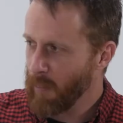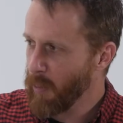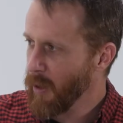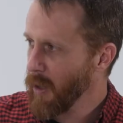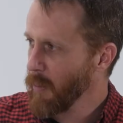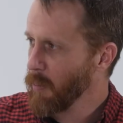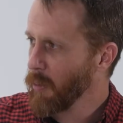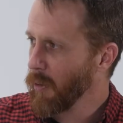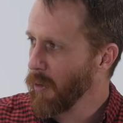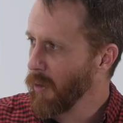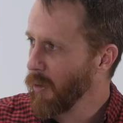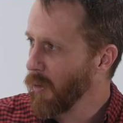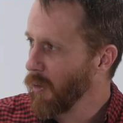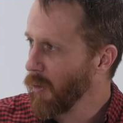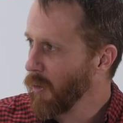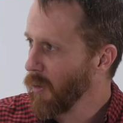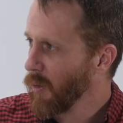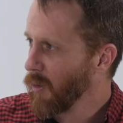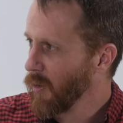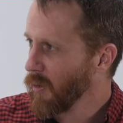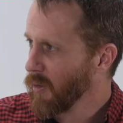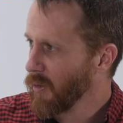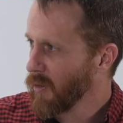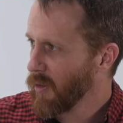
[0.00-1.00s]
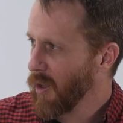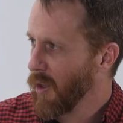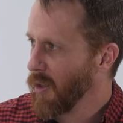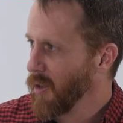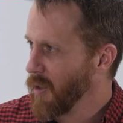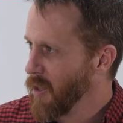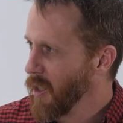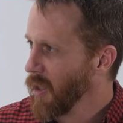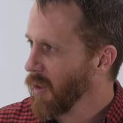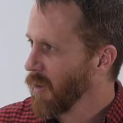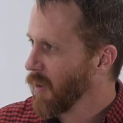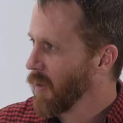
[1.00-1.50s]
people start
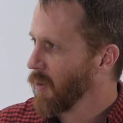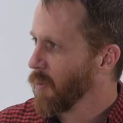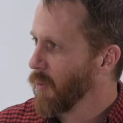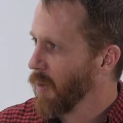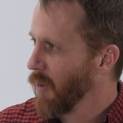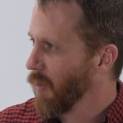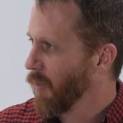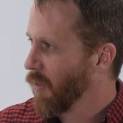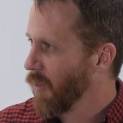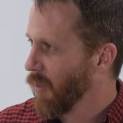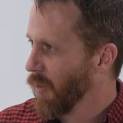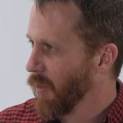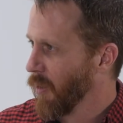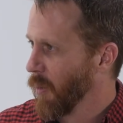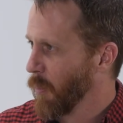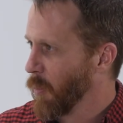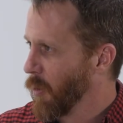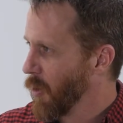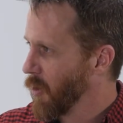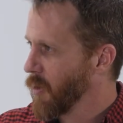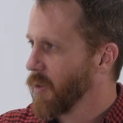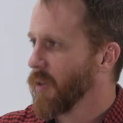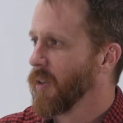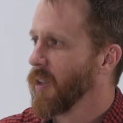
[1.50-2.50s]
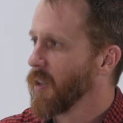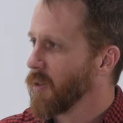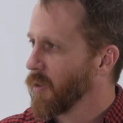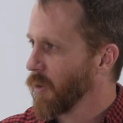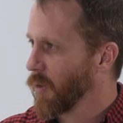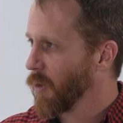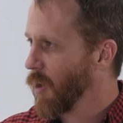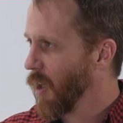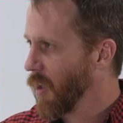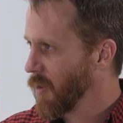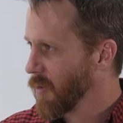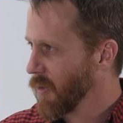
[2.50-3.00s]
dealing with the person that's
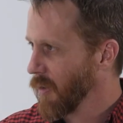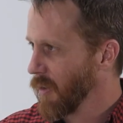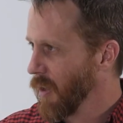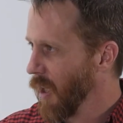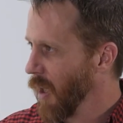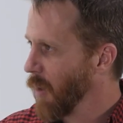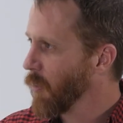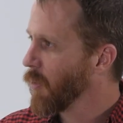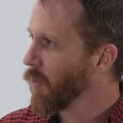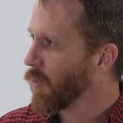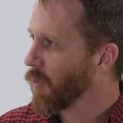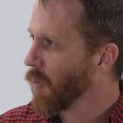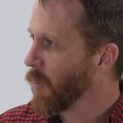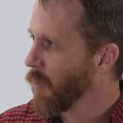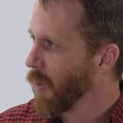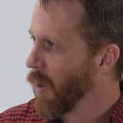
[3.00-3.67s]
across the table from